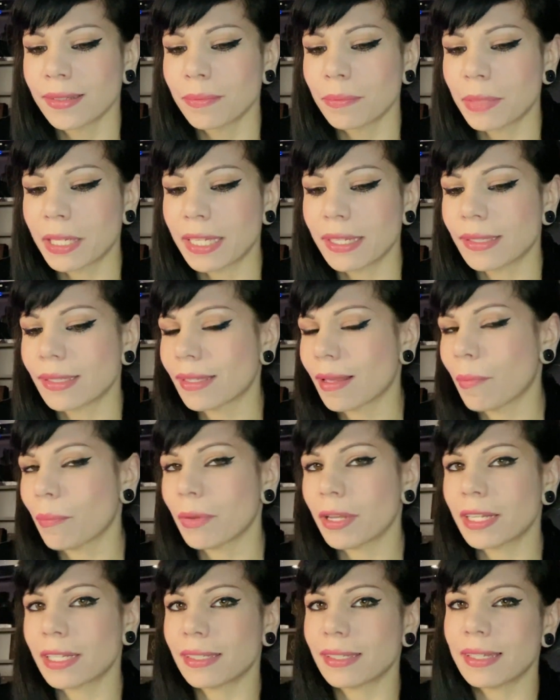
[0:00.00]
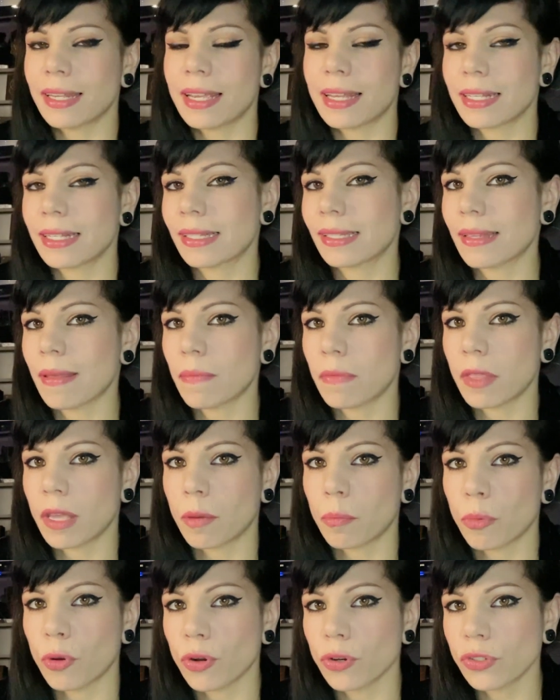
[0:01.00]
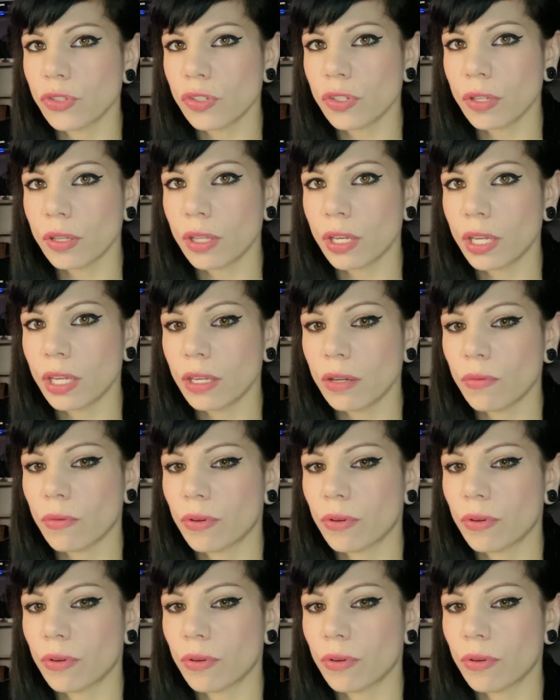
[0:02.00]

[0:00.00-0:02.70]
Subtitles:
because somebody is taking something personally